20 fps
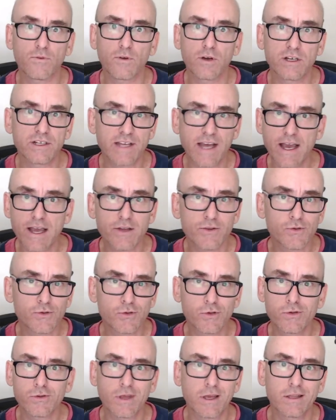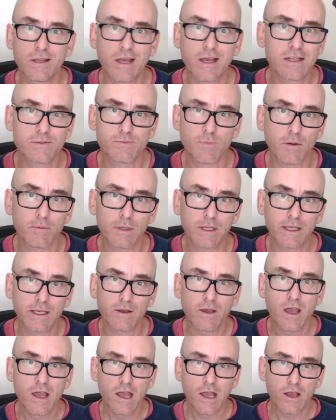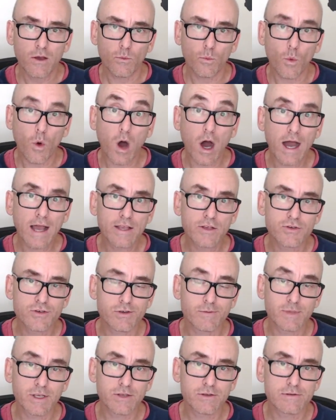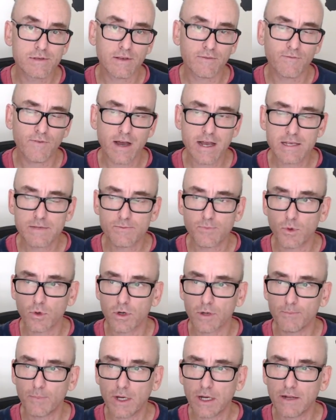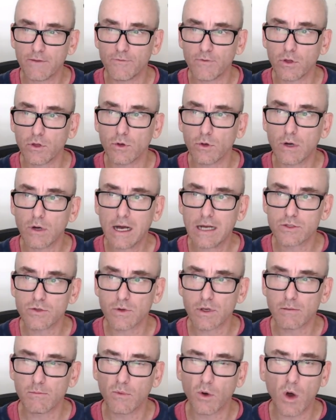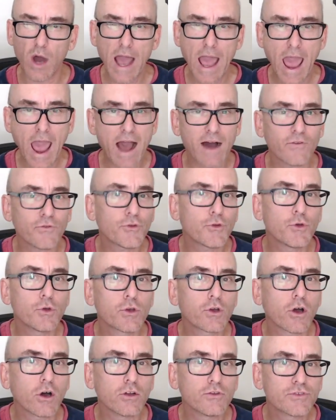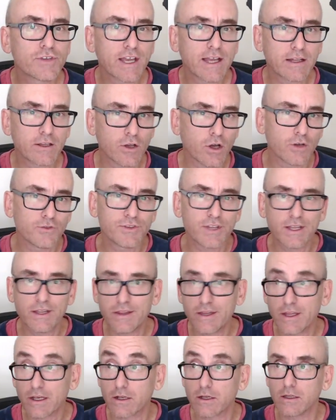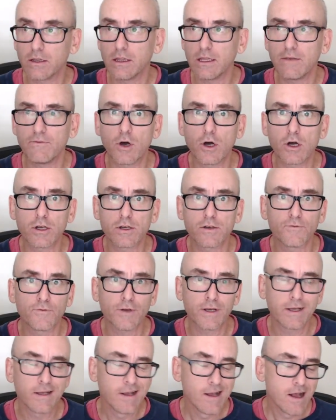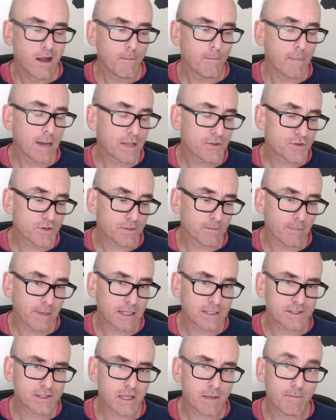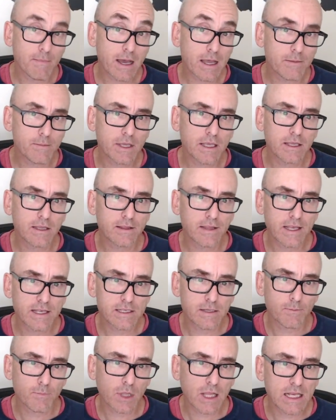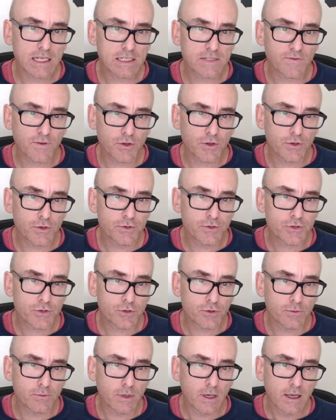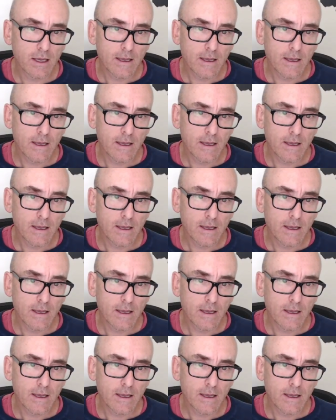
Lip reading: for a day or two? Then that's probably why you should be using Facebook. But if you are doing more how-to content that can live on for months and months, then maybe there's a place for YouTube.